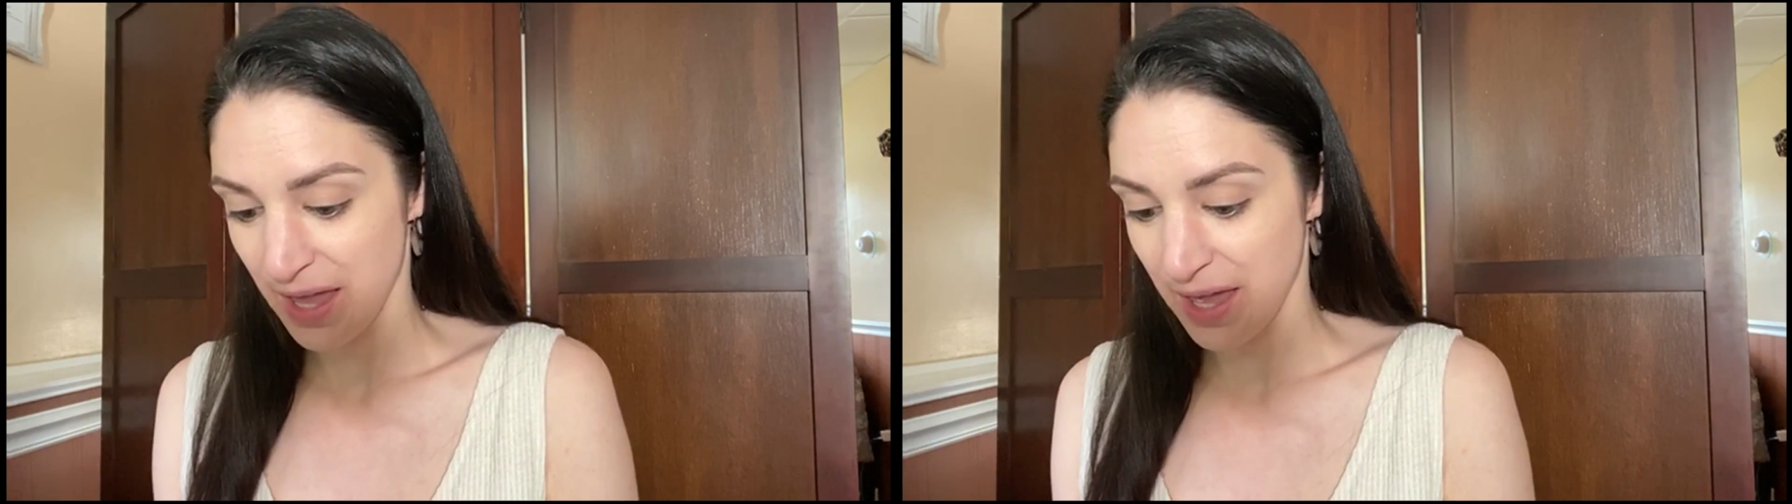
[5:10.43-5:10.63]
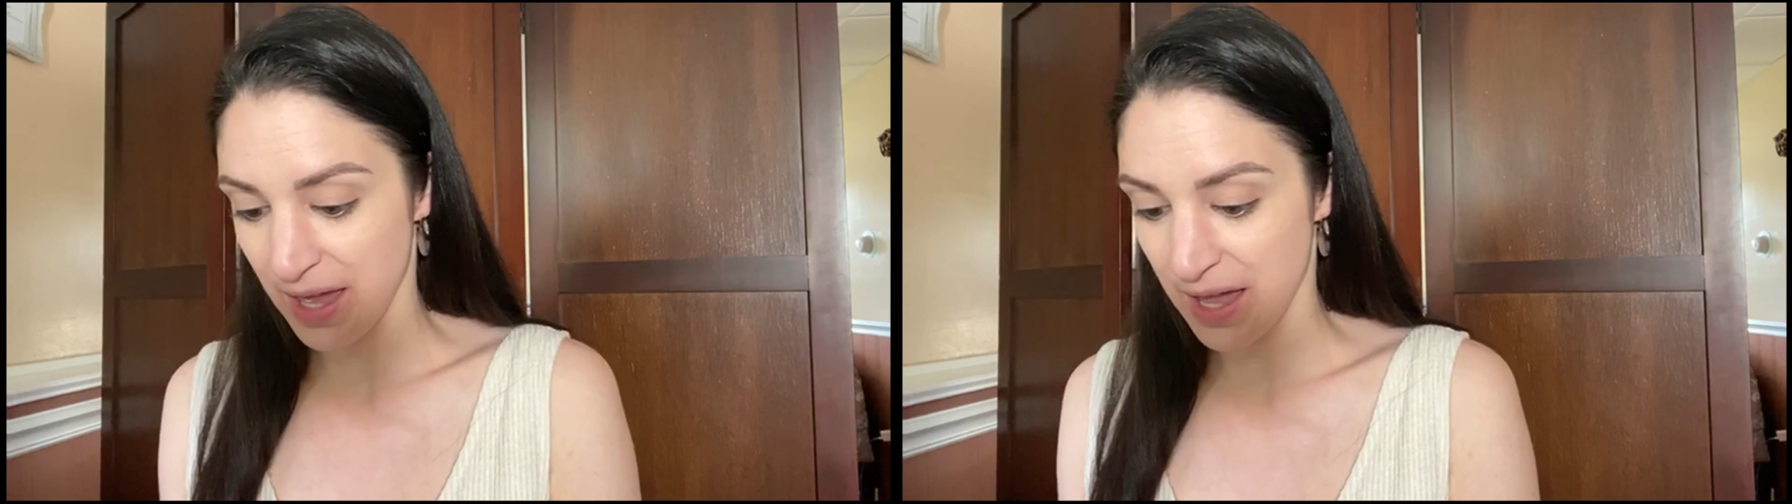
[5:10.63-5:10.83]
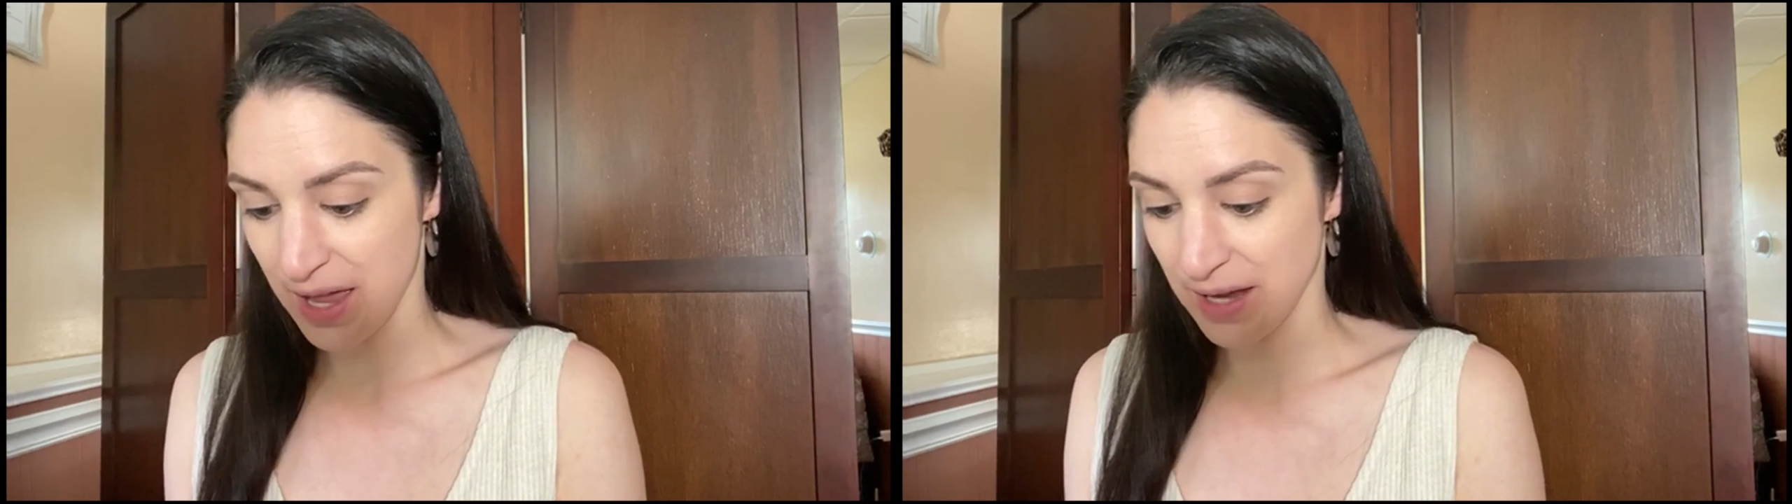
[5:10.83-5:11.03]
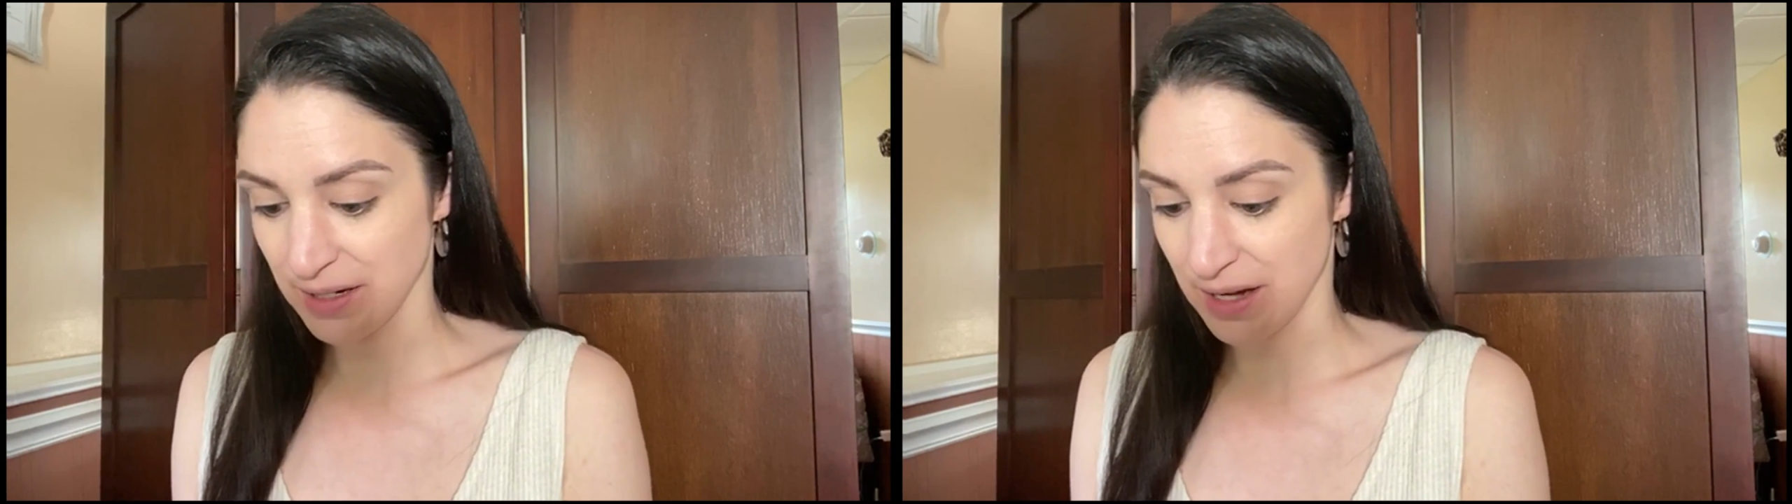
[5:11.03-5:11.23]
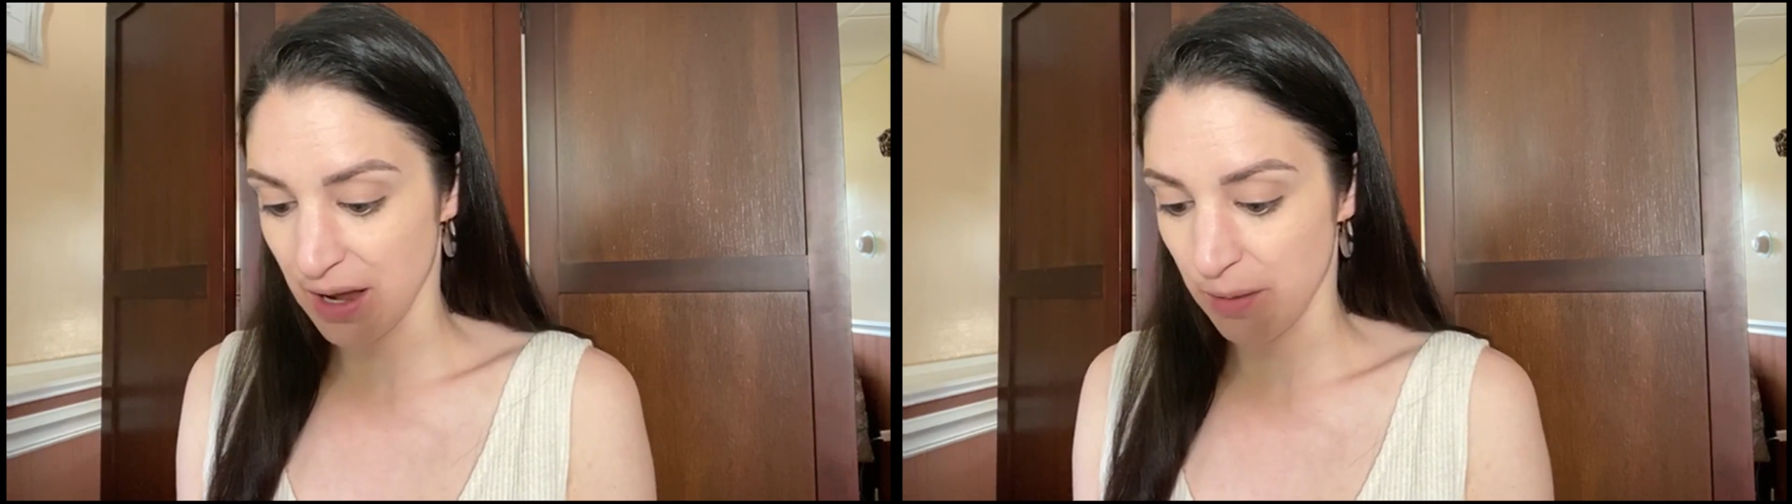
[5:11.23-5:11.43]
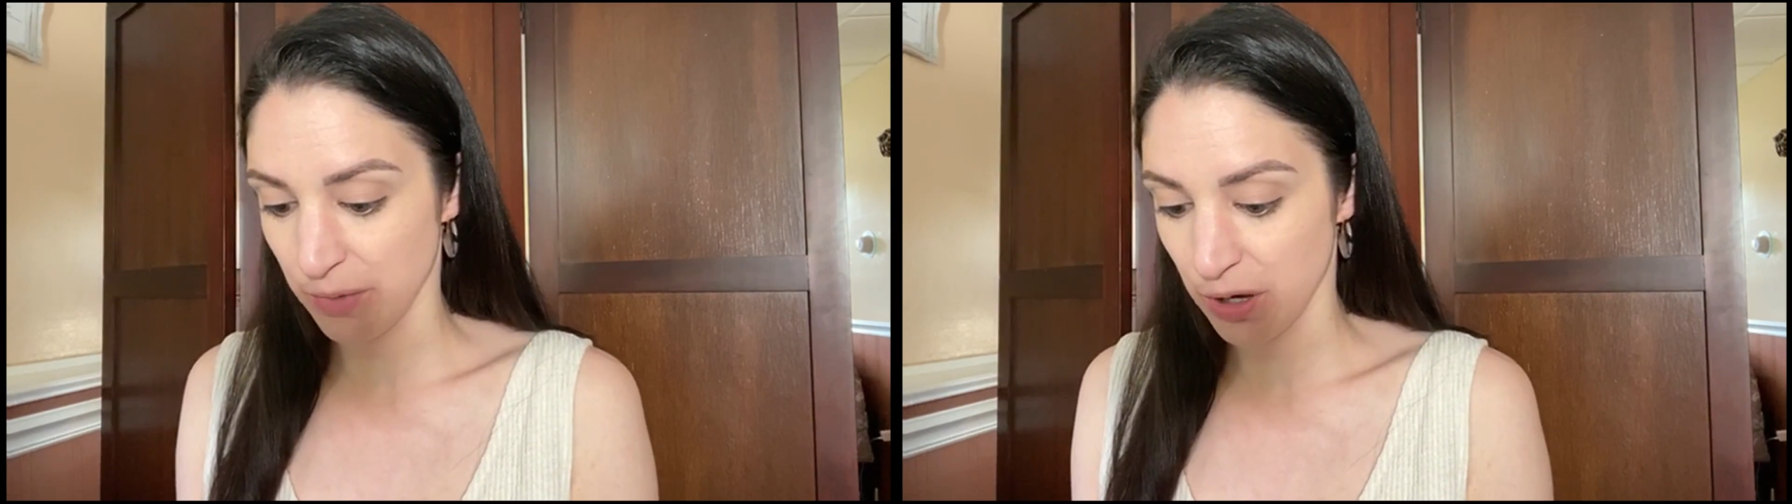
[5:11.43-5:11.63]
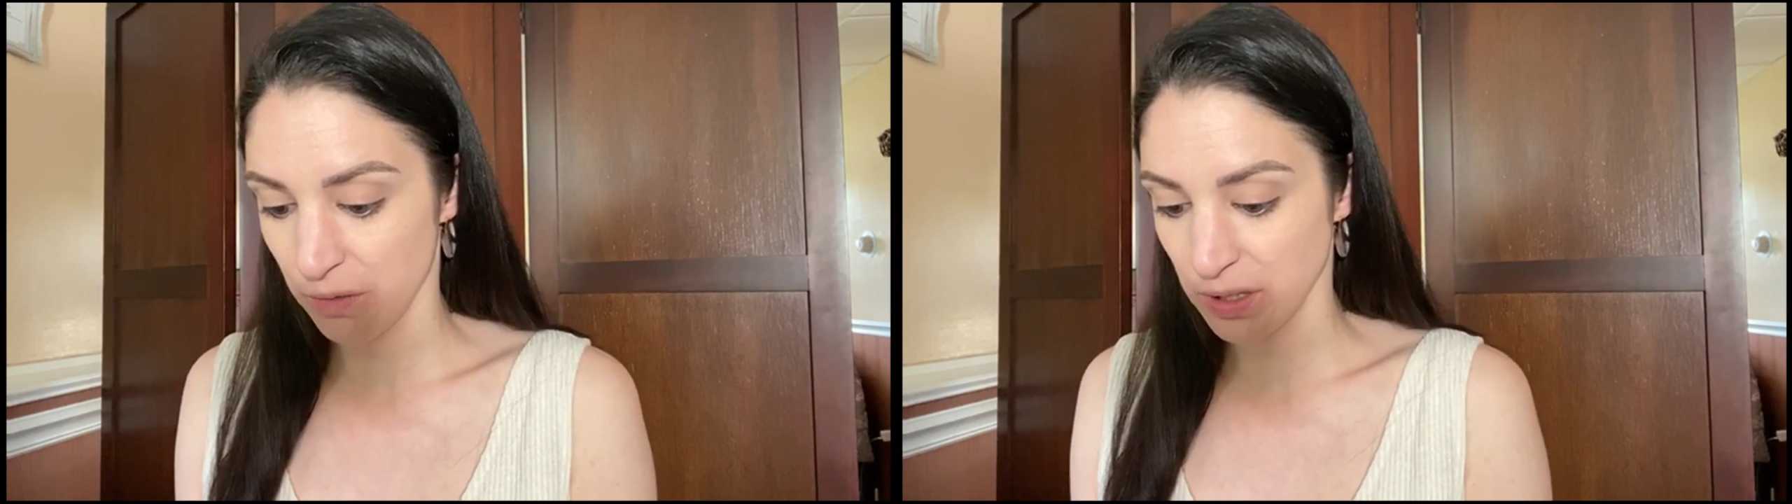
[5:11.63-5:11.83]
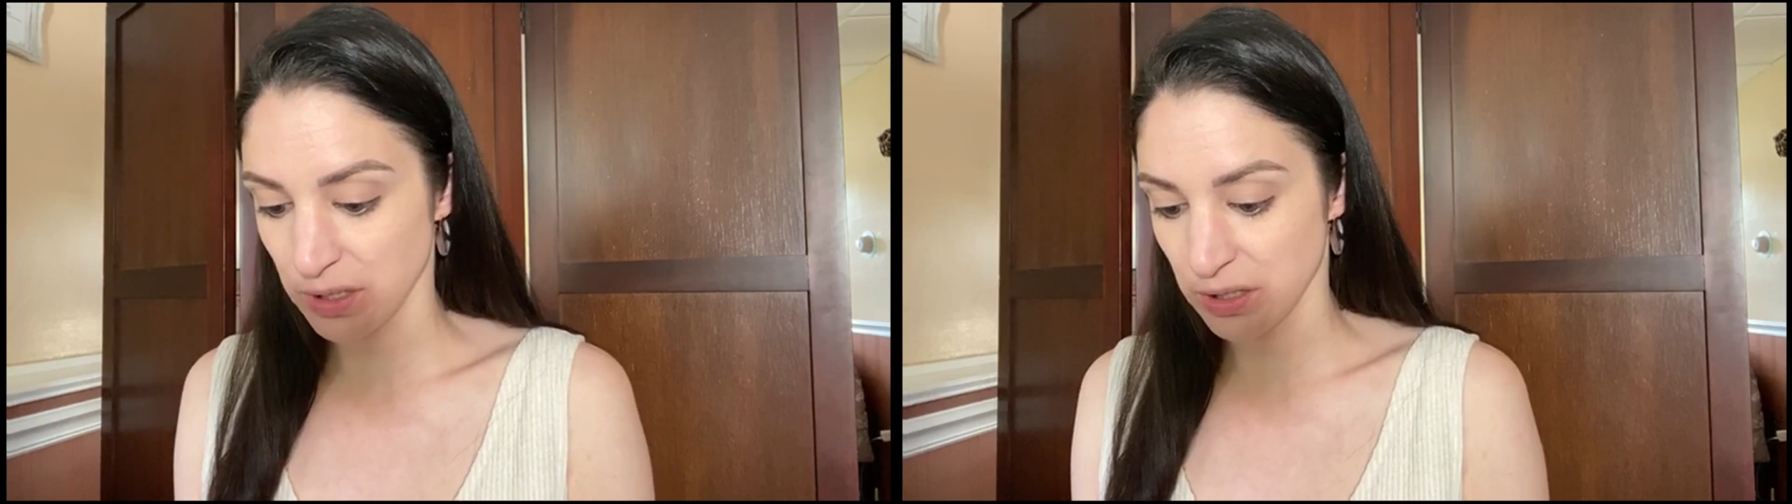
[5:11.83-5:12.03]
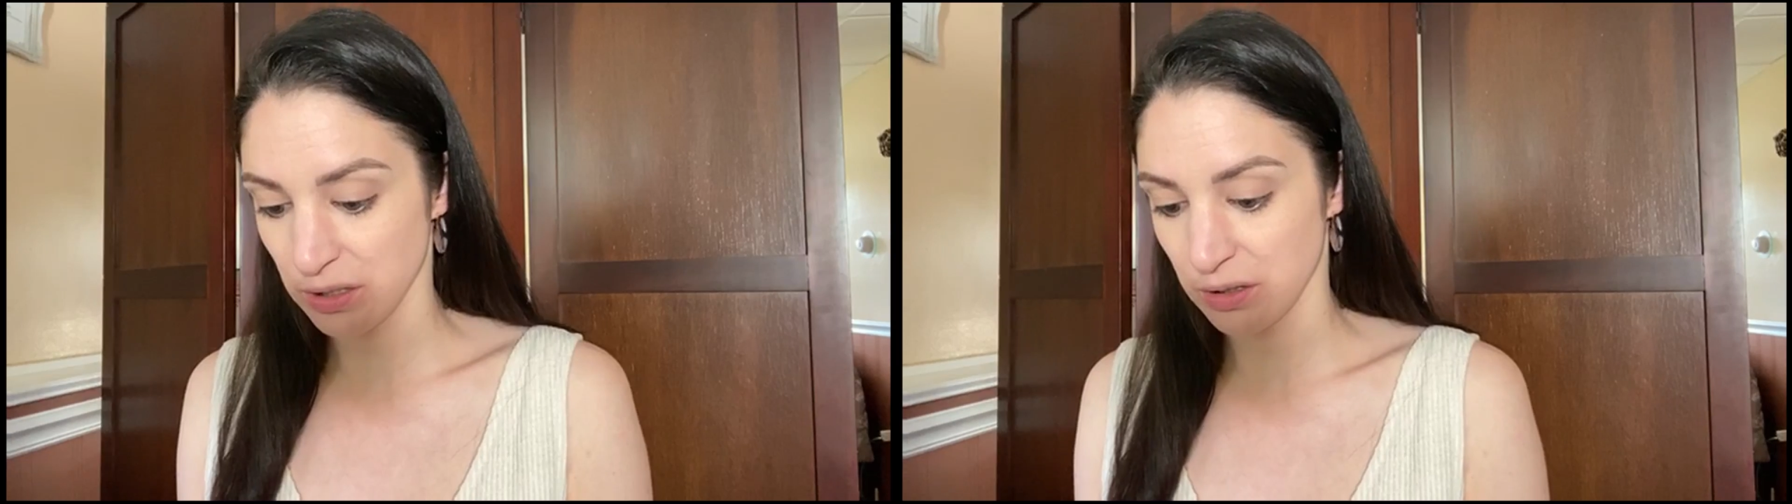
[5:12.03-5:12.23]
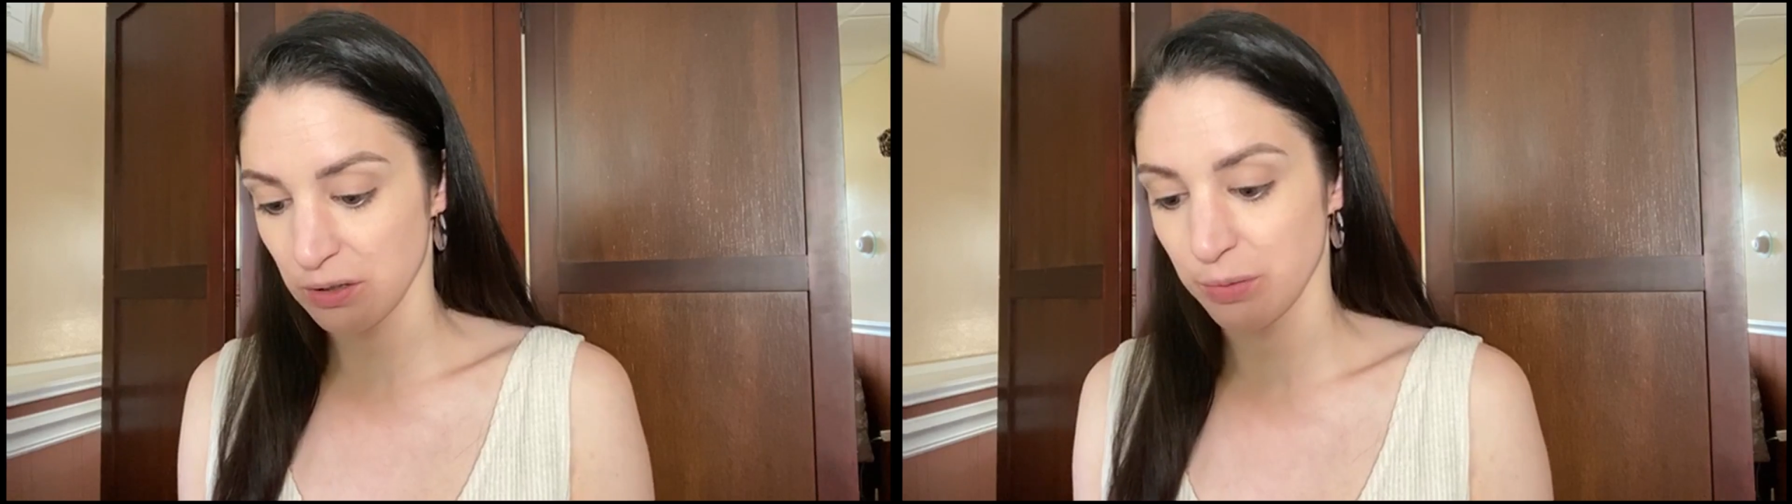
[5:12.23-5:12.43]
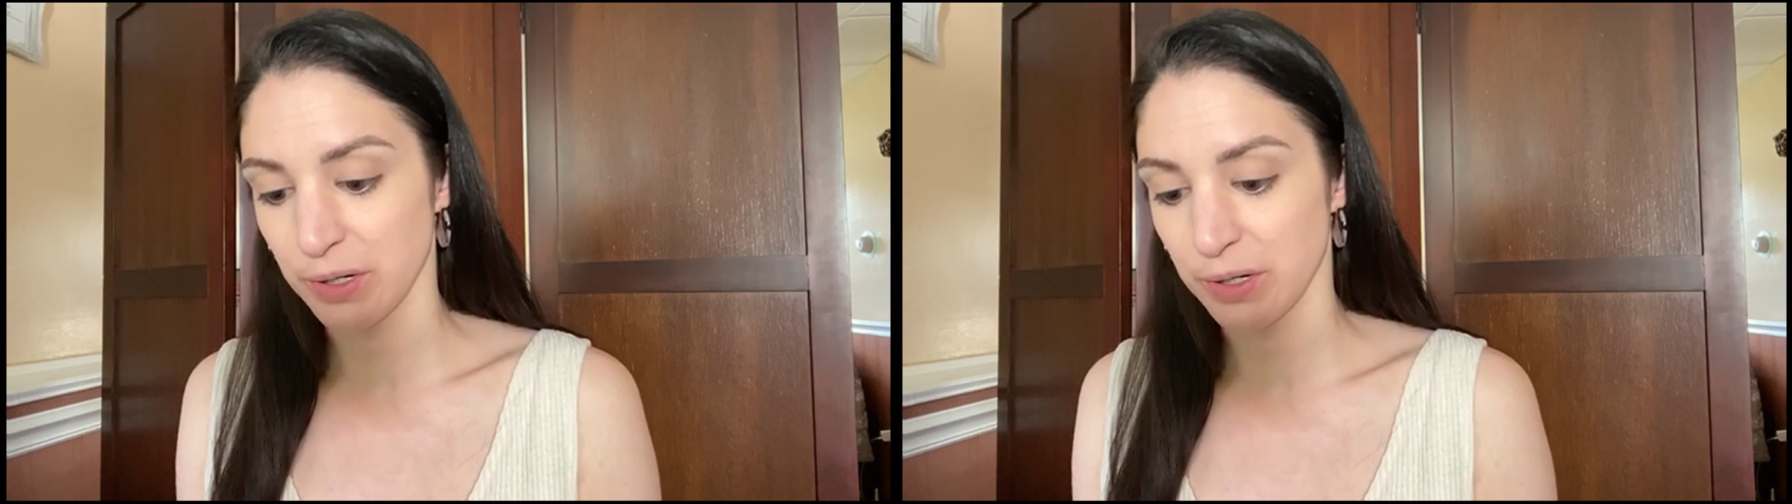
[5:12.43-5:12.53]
And I'm going to